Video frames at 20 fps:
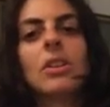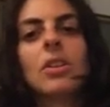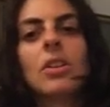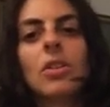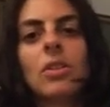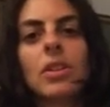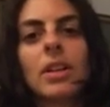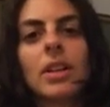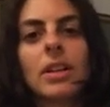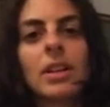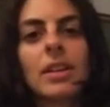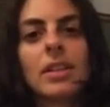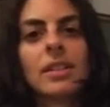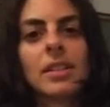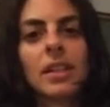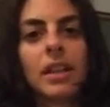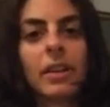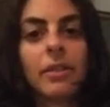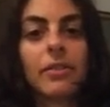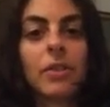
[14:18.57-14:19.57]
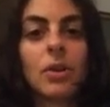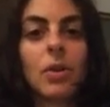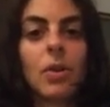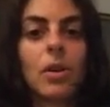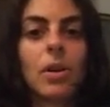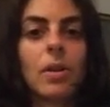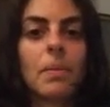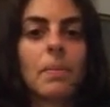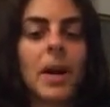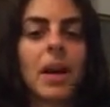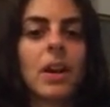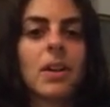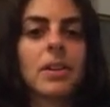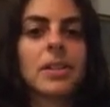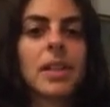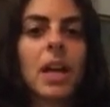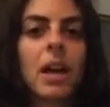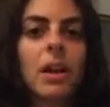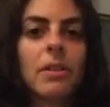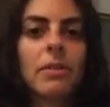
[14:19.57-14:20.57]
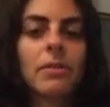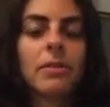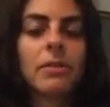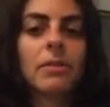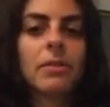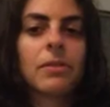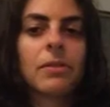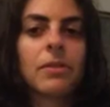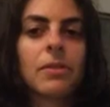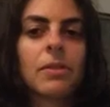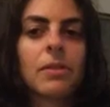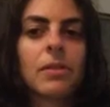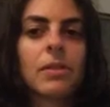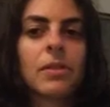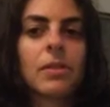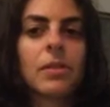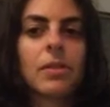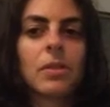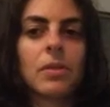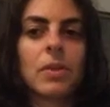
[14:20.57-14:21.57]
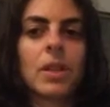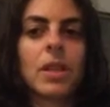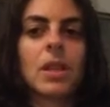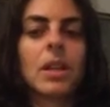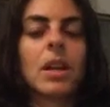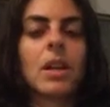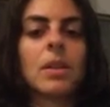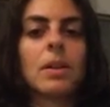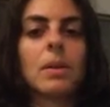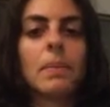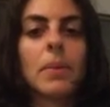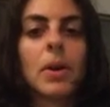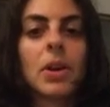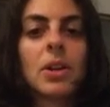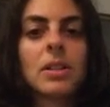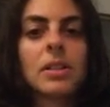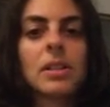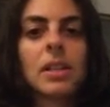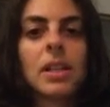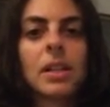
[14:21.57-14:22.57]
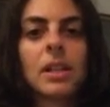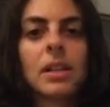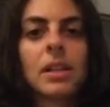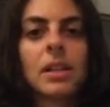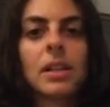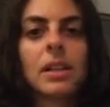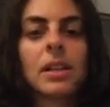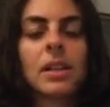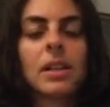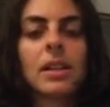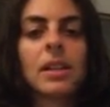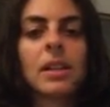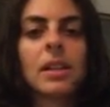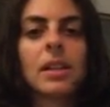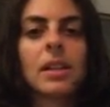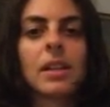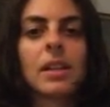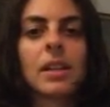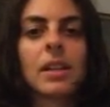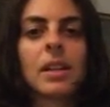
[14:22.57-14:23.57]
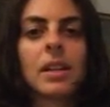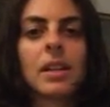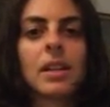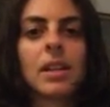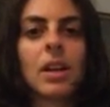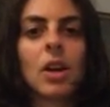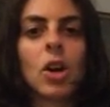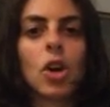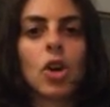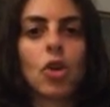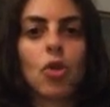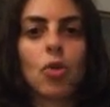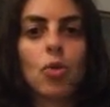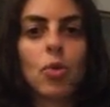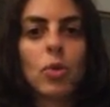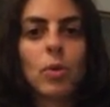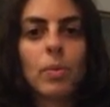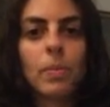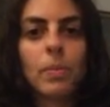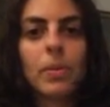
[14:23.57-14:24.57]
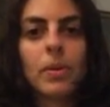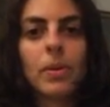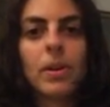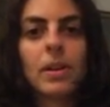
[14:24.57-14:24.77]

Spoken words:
Notice if you're by yourself, with another person, a group.